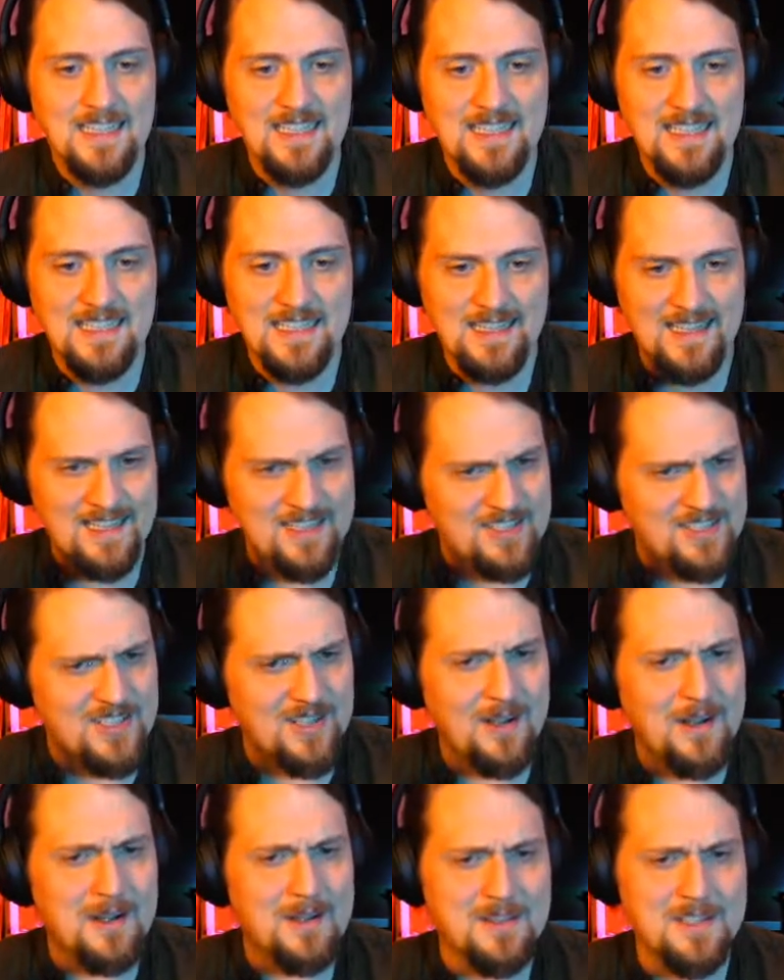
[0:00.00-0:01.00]
He
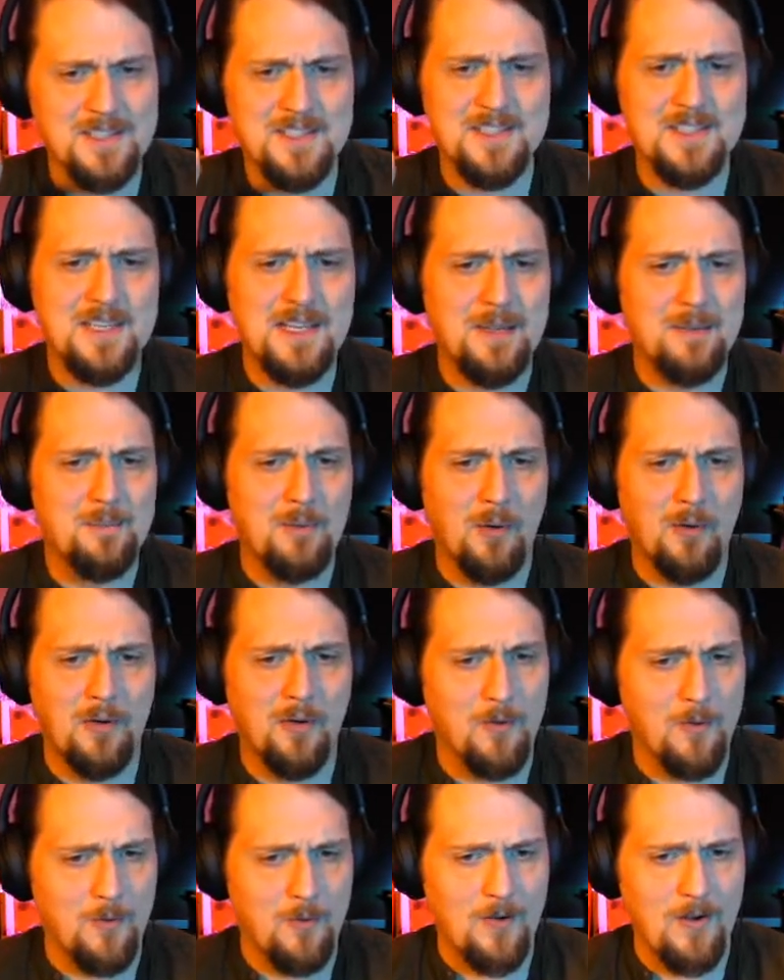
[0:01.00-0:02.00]
saw the sea
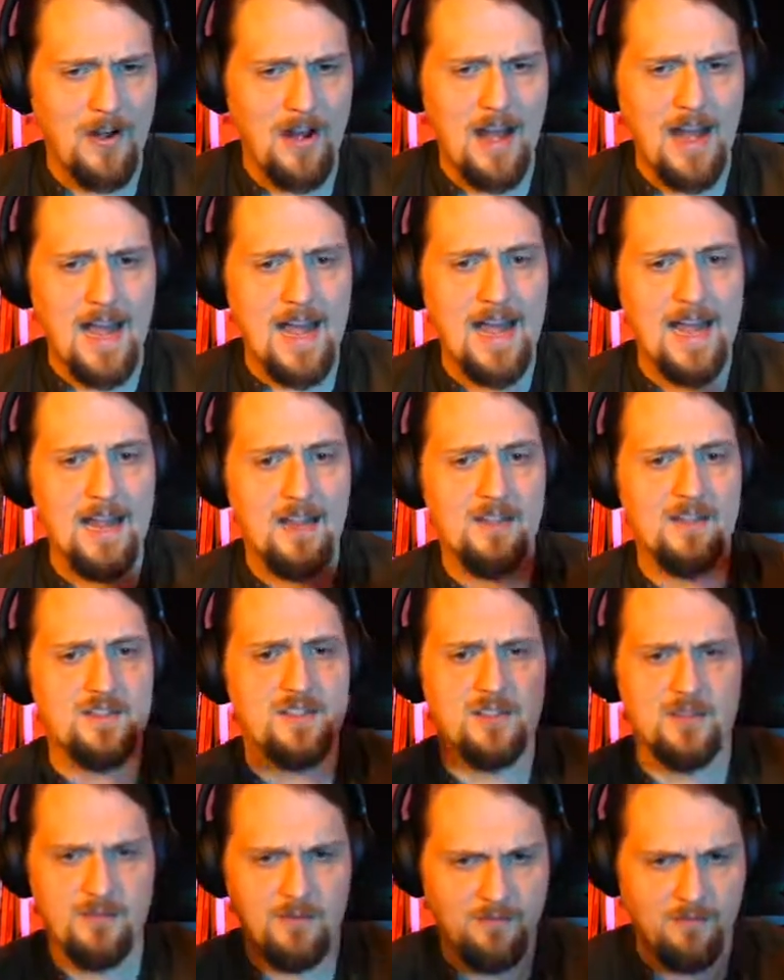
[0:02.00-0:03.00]
boar
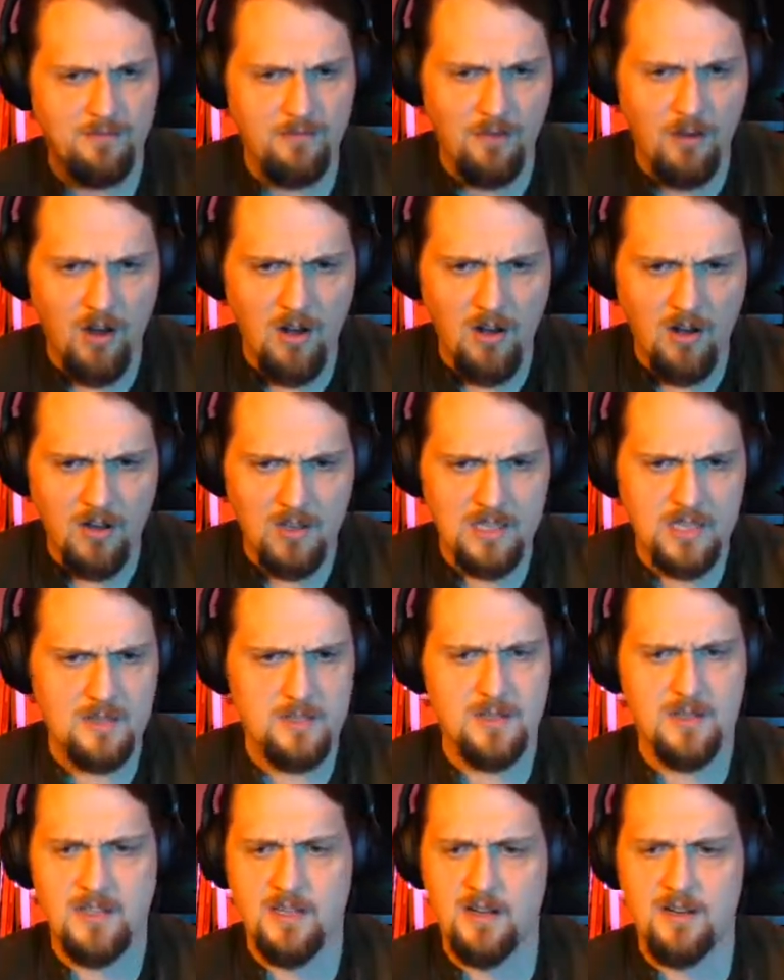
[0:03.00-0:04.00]
rise and fall
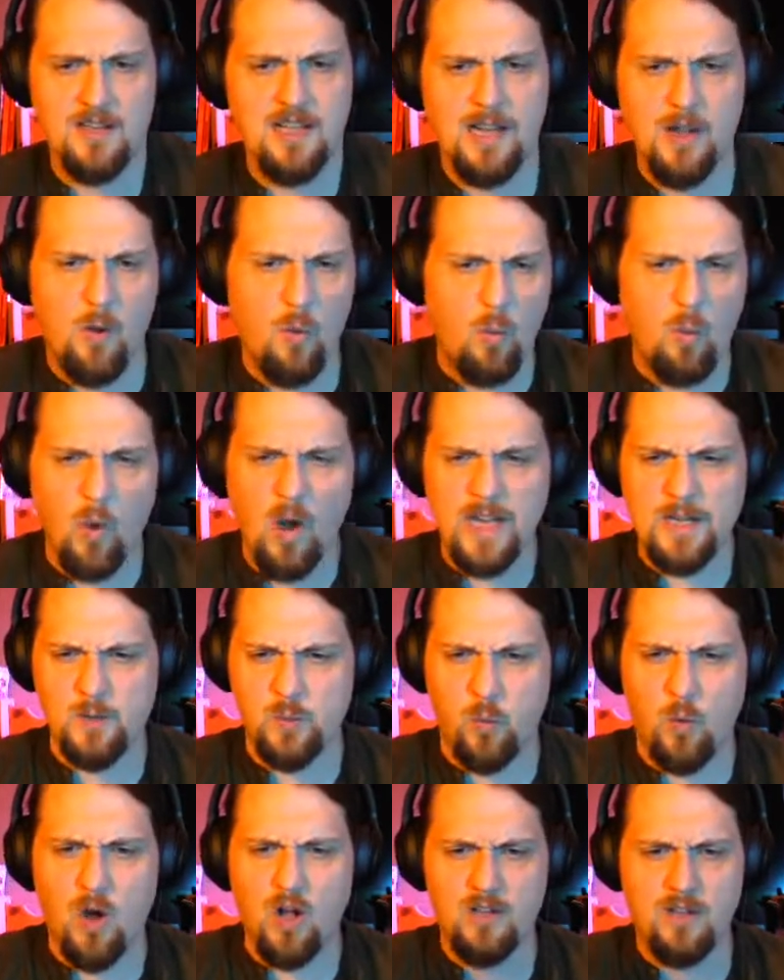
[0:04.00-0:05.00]
out of there like a white
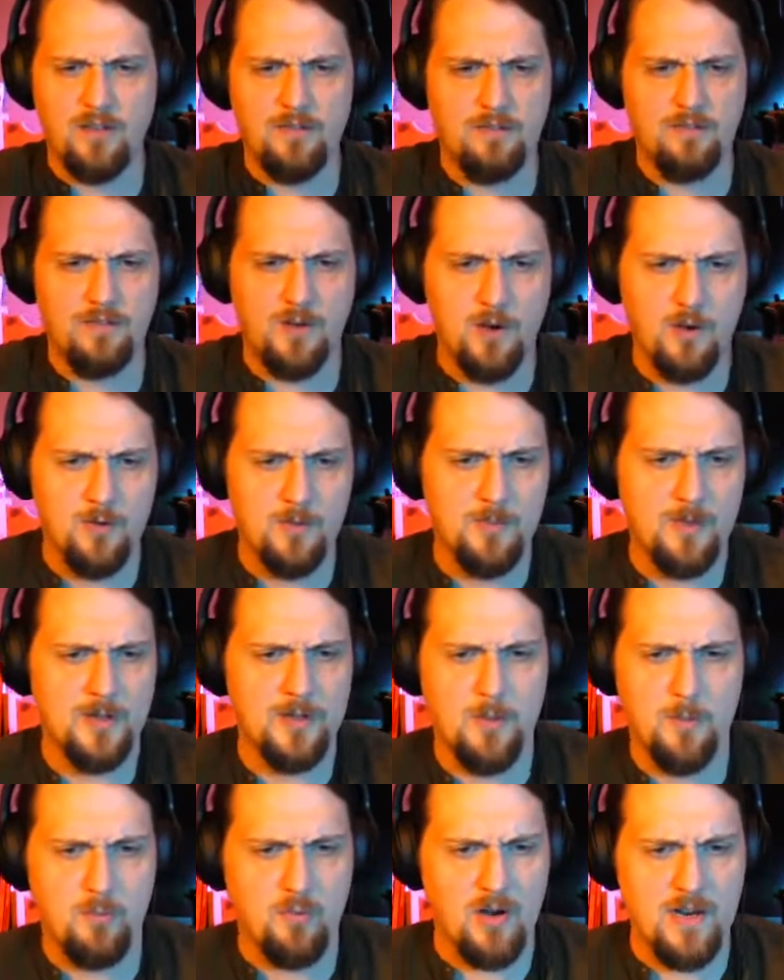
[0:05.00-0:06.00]
wall of foam on
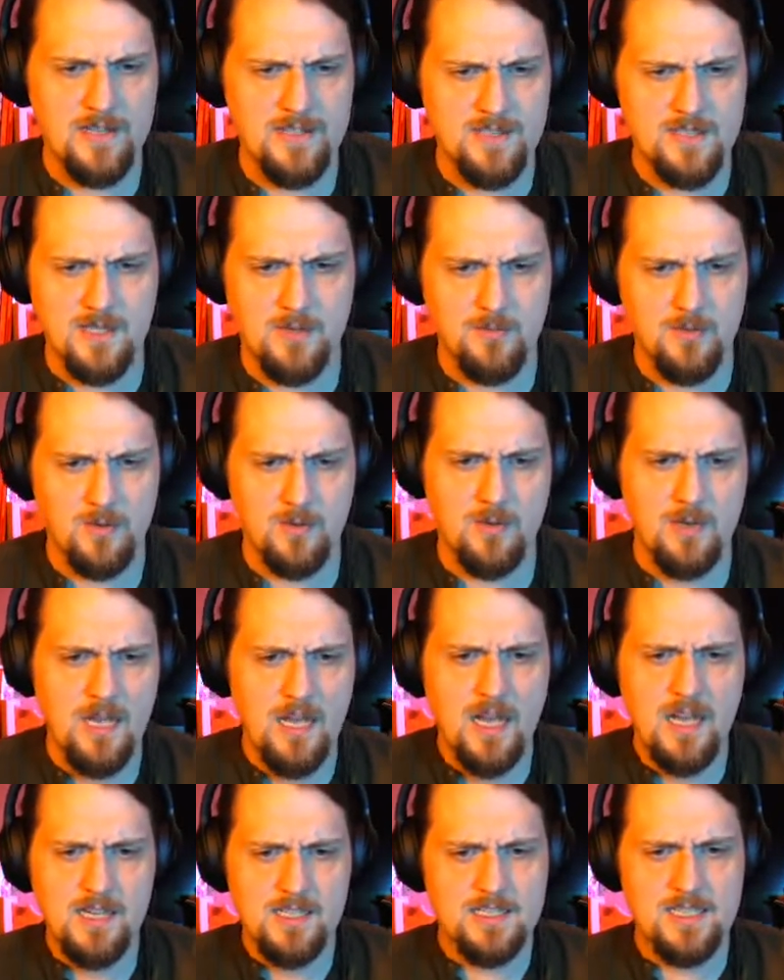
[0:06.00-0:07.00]
the bright summer
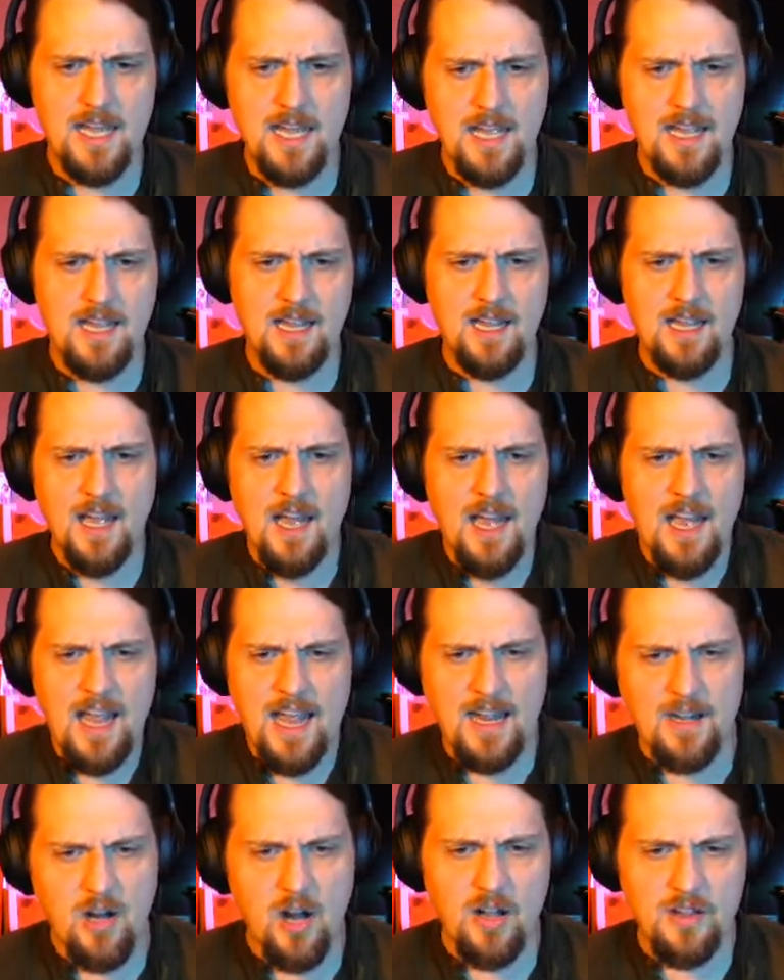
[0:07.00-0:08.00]
day,
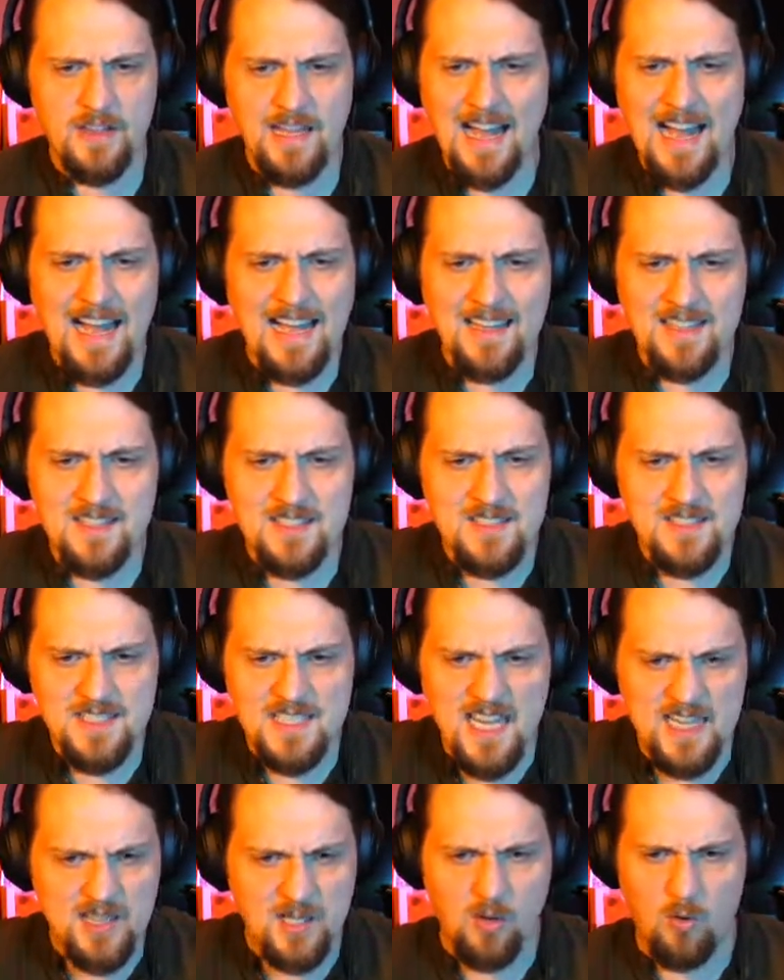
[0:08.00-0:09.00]
and on the island
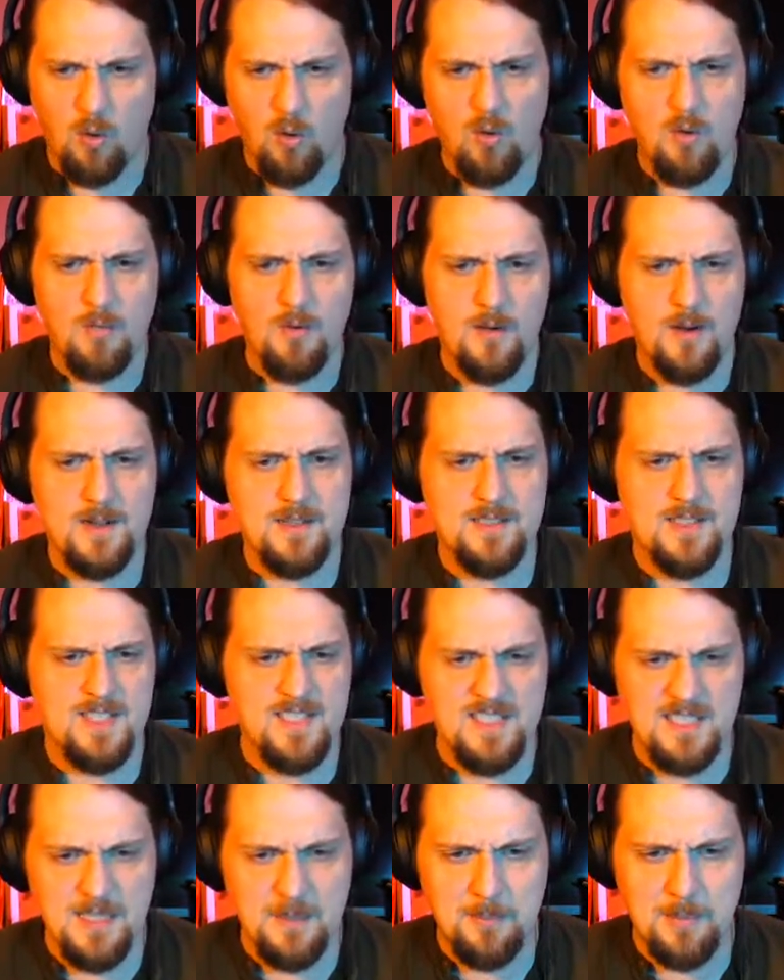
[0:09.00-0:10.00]
sat the cormorant
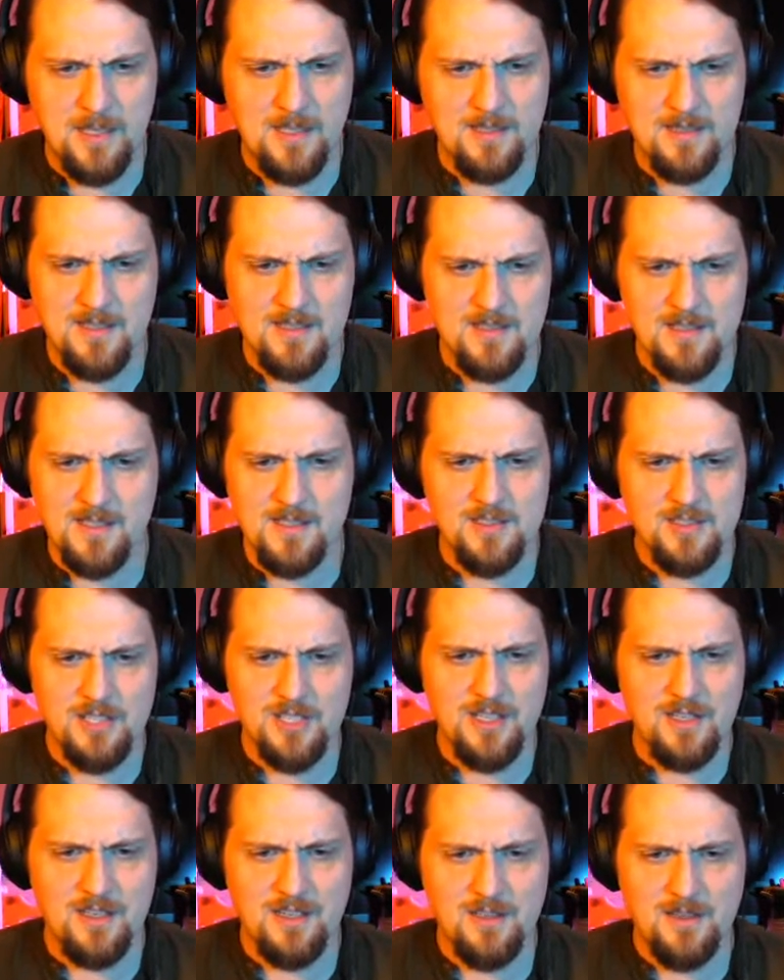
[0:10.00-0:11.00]
sleeping in the
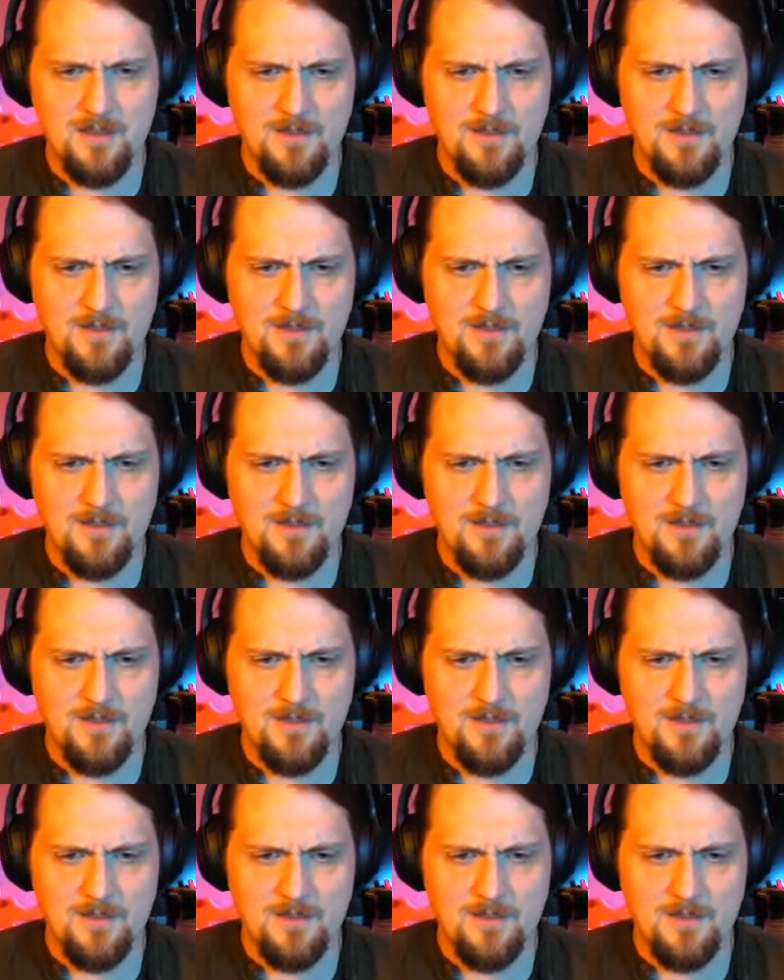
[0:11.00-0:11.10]
sunshine.